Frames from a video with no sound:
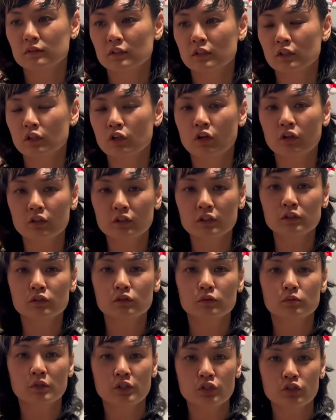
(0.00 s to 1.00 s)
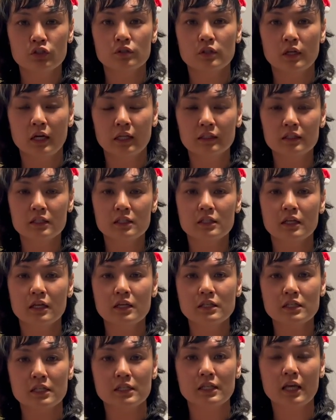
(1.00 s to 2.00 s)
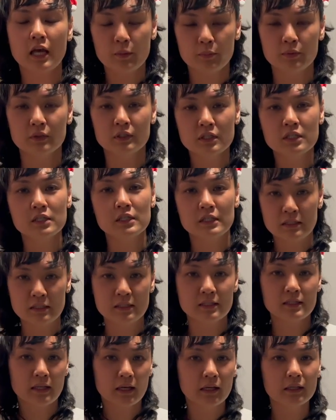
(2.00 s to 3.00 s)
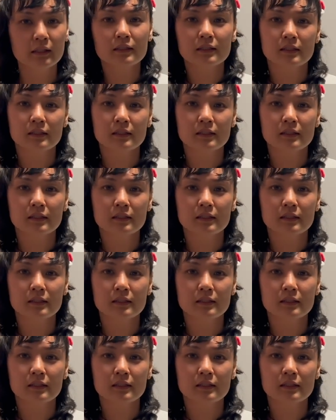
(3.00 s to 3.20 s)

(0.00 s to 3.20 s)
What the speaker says: according to what she understands as happiness instead.